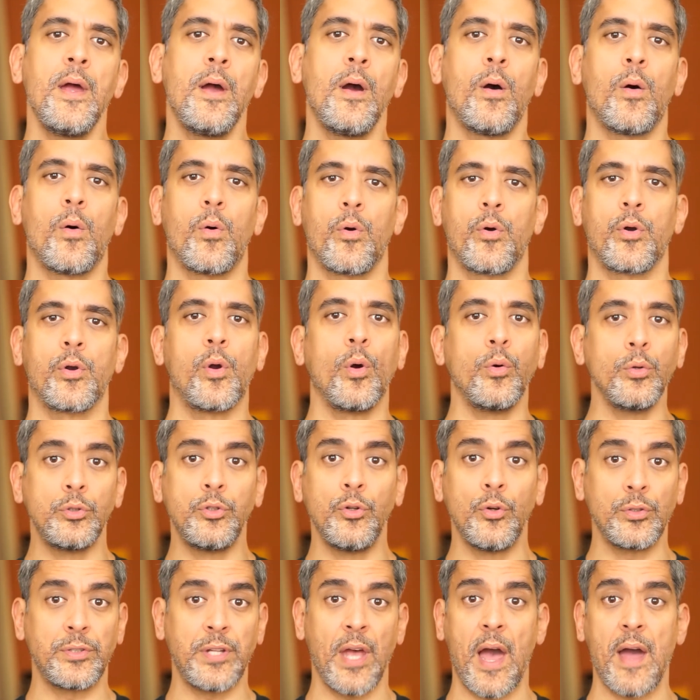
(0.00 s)
or go
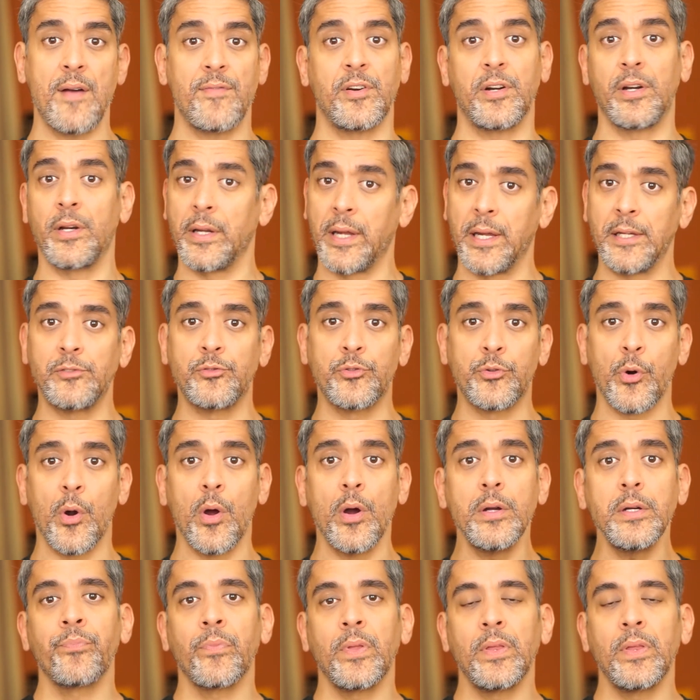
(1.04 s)
to a tavern and get drunk.